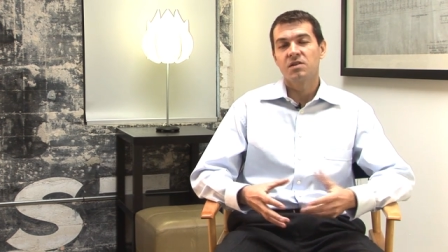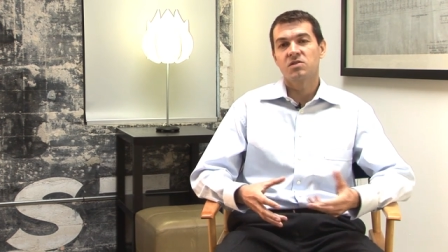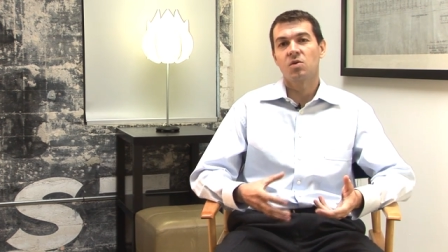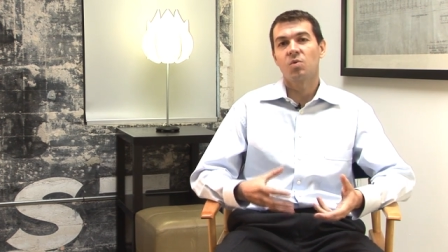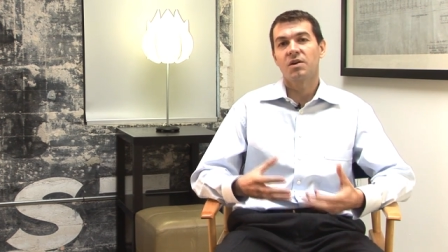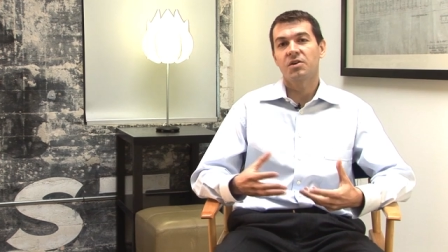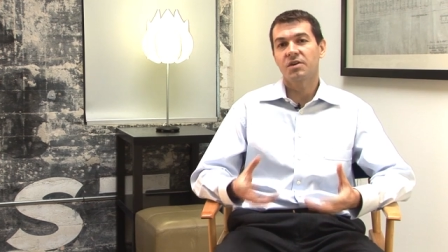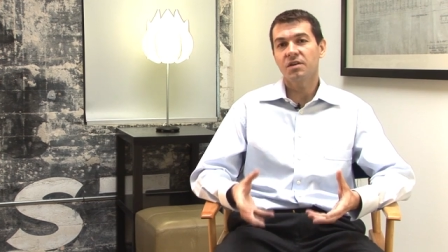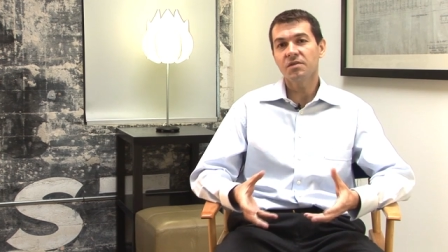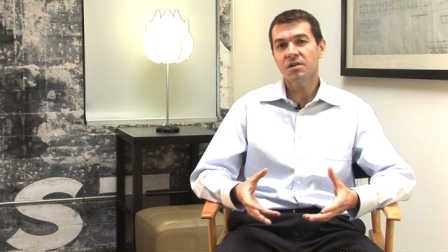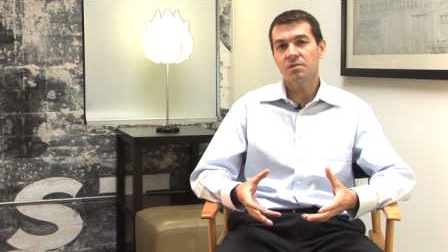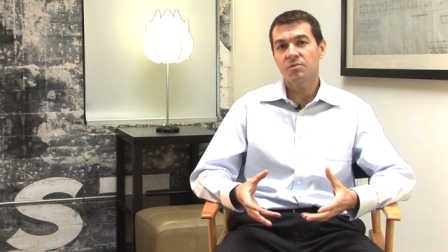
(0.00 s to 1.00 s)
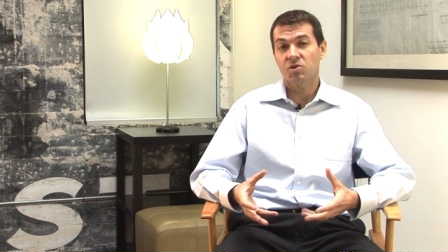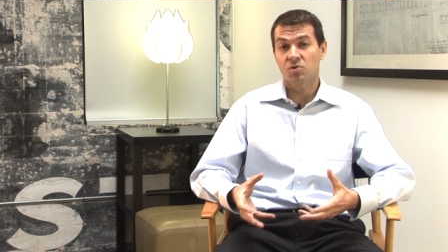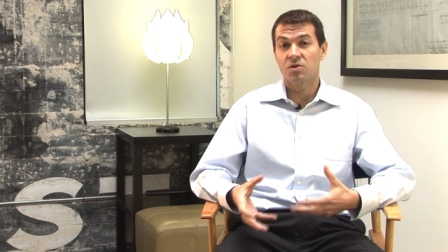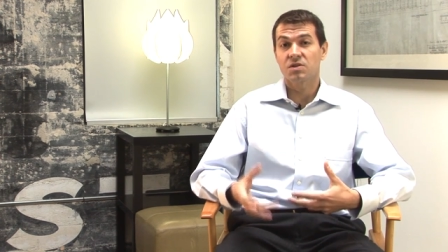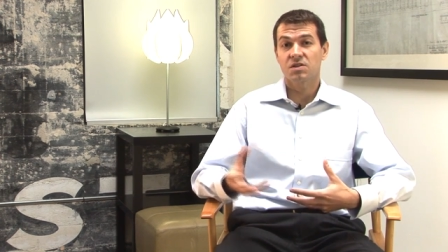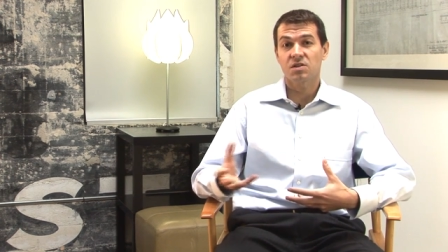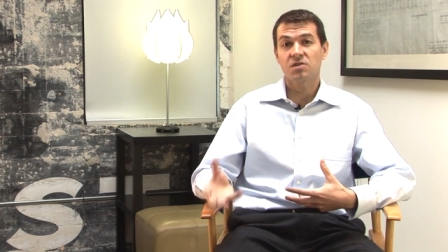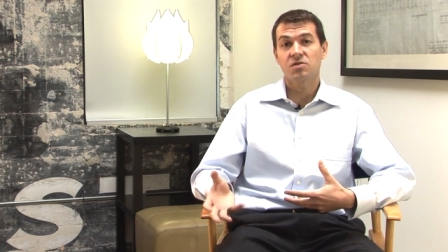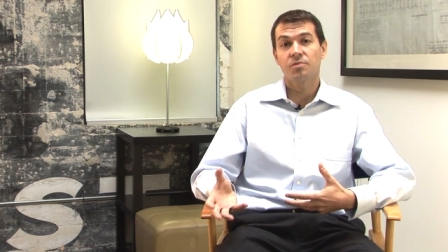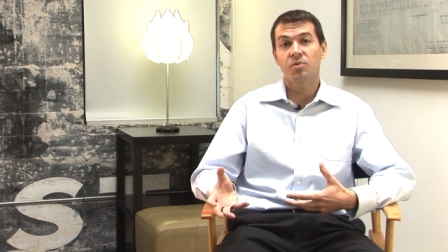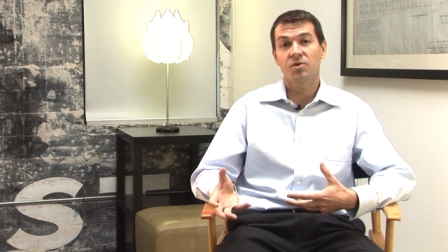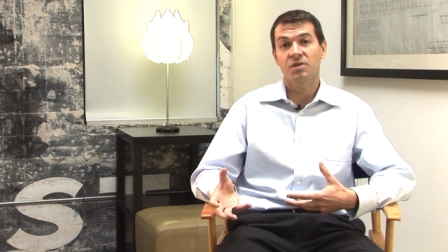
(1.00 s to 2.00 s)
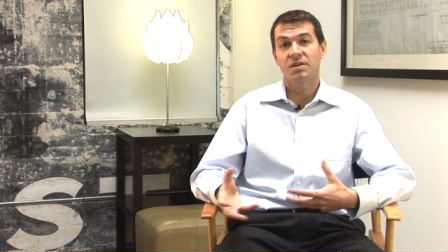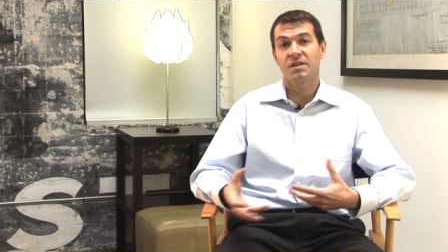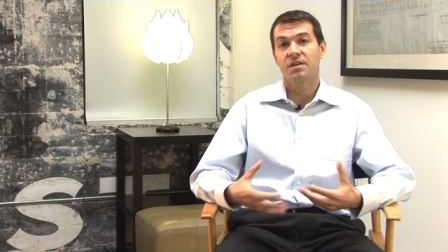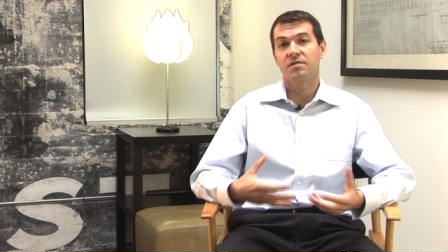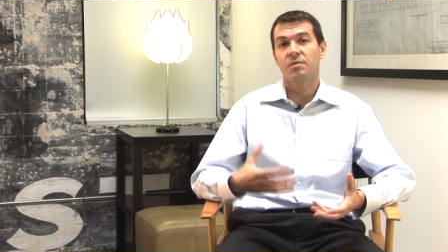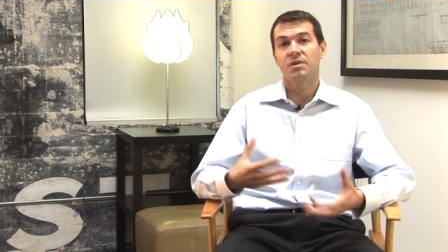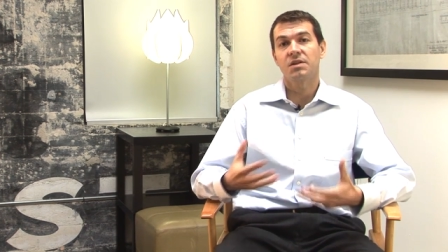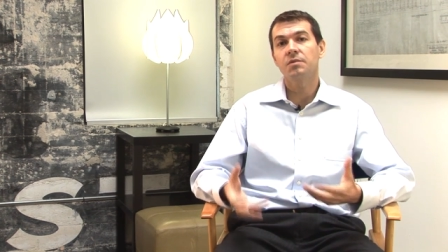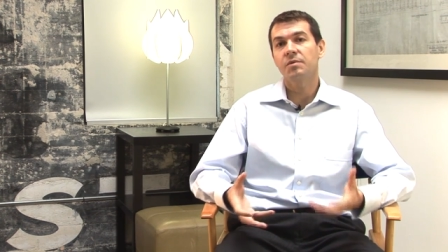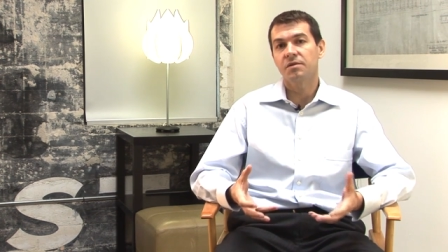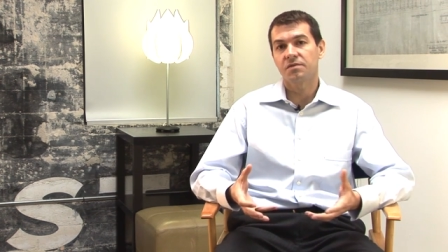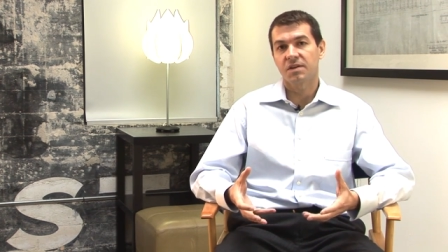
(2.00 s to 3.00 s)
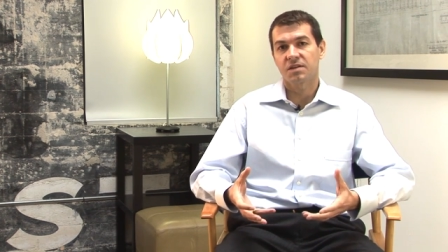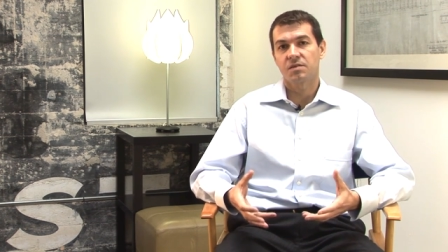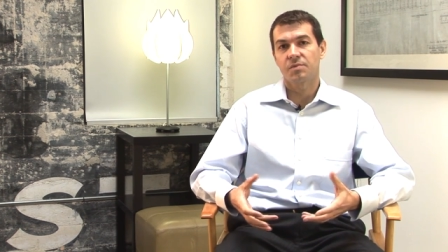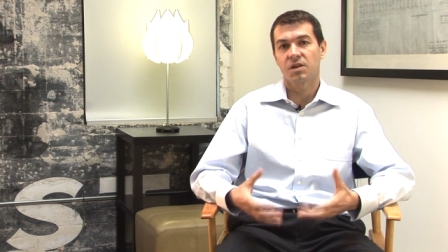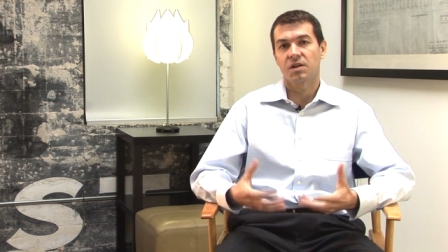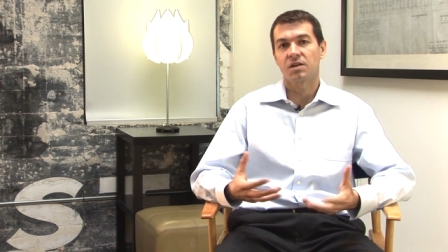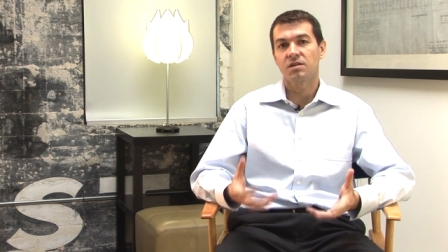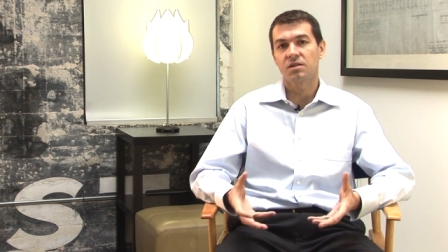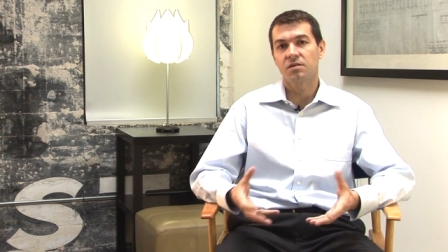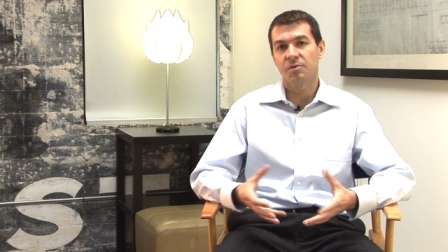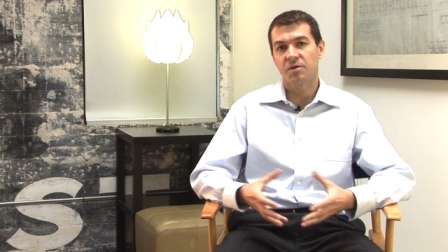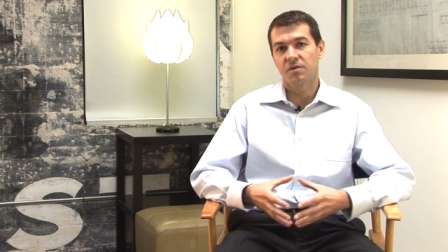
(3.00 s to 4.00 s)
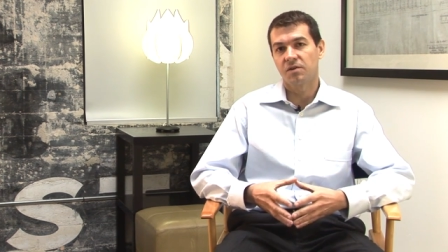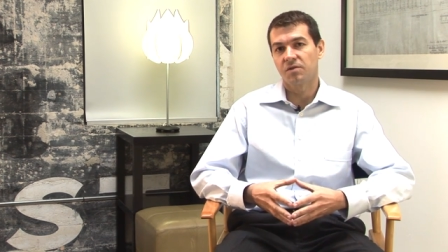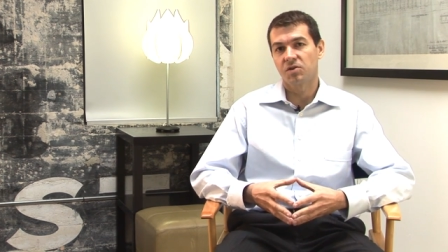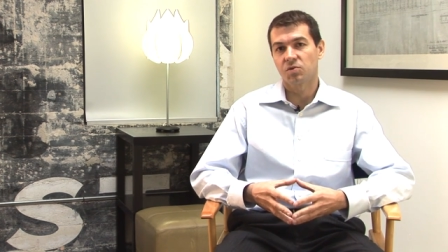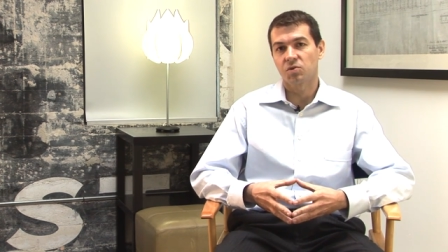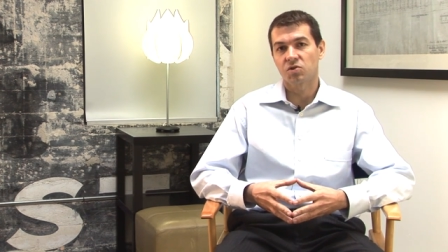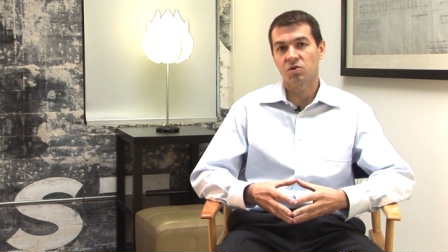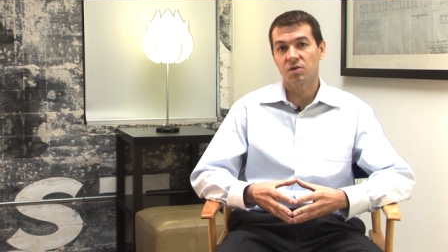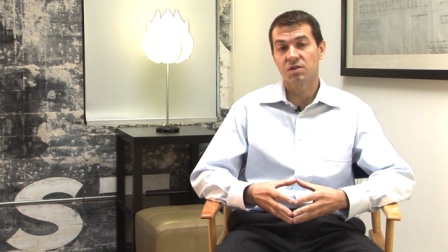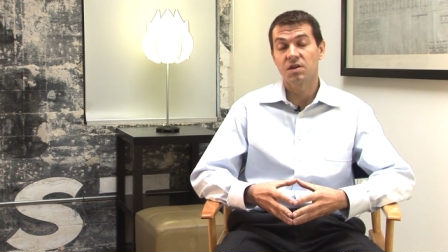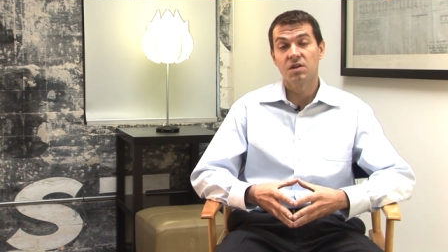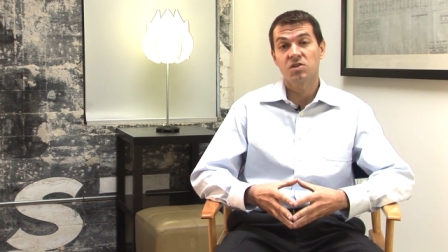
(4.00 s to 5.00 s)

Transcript: So while you're giving them the chores, it's also important to give them a little bit of flexibility, a little bit of individual choice.